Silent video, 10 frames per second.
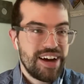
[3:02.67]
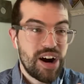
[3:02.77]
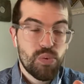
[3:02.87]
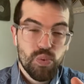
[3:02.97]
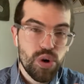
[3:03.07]

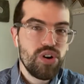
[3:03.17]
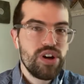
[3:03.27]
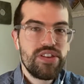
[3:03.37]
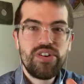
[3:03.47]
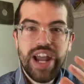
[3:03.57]
are
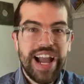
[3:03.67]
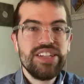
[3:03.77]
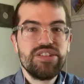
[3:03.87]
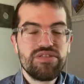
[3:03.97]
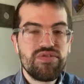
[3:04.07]
really their
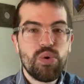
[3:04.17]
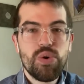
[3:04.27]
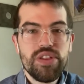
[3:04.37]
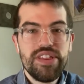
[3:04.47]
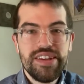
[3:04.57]
engines
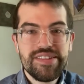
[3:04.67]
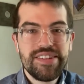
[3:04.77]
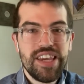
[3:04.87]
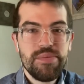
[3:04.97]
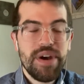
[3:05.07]
for this
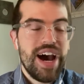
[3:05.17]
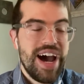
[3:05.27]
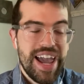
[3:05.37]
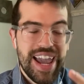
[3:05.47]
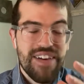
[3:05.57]
team.
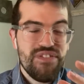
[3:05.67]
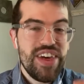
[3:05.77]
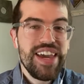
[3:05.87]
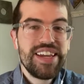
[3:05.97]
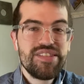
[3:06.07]
And
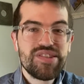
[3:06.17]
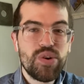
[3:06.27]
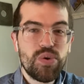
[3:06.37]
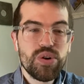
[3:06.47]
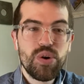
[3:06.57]
they can
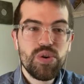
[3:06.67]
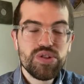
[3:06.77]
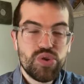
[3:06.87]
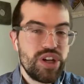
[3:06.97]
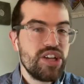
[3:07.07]
score
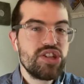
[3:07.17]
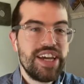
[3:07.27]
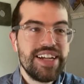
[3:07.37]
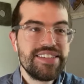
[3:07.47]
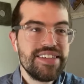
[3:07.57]
goals, create
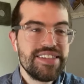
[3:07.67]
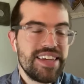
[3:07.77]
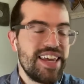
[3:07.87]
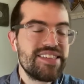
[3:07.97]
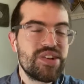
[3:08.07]
chances.
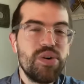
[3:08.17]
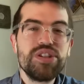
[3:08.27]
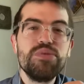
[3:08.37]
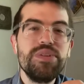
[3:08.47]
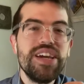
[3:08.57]
It's going
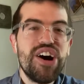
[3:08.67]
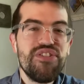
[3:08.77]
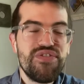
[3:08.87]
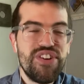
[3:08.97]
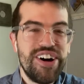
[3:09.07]
to be a
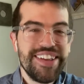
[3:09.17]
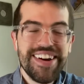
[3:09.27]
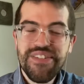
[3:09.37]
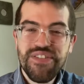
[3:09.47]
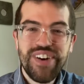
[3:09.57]
fun
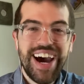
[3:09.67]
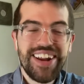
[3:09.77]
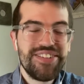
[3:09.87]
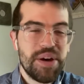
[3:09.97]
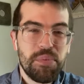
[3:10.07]

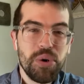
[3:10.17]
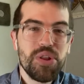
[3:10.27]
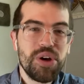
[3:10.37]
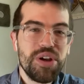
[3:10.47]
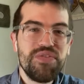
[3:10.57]
final, and I'm really
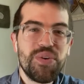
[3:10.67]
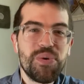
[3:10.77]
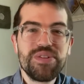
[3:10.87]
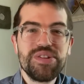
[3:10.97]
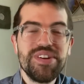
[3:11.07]
looking
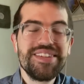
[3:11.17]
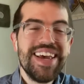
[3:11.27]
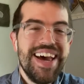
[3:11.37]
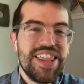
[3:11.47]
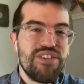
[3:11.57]
forward to this.
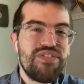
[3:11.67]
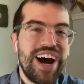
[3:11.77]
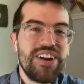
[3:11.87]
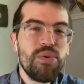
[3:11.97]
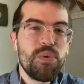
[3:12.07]
The
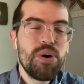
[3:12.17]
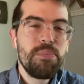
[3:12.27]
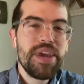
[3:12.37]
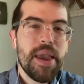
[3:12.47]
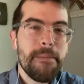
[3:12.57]
final will
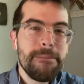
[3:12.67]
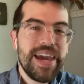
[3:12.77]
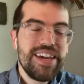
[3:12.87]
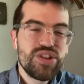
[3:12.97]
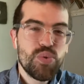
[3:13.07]
be
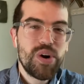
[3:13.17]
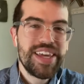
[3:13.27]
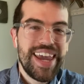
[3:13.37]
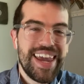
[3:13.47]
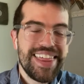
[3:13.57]
May
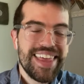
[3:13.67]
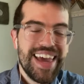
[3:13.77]
28th